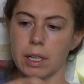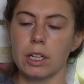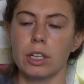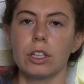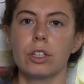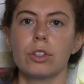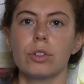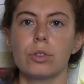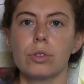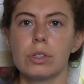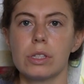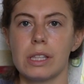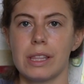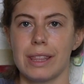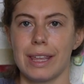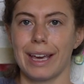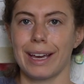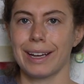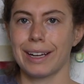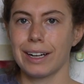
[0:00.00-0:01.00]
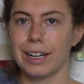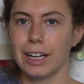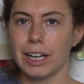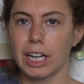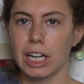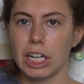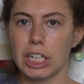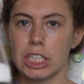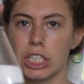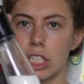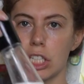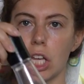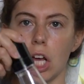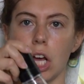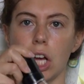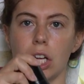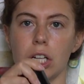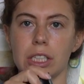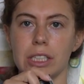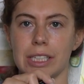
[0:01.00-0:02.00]
gonna use thicker
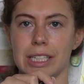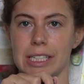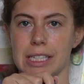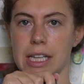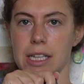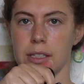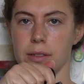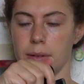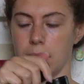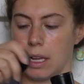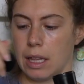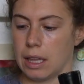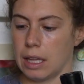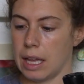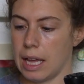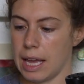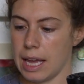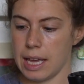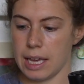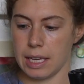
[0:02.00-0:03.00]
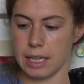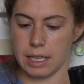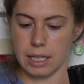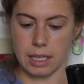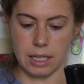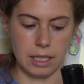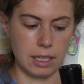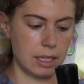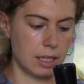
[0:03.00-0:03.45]
salt because that's what I like.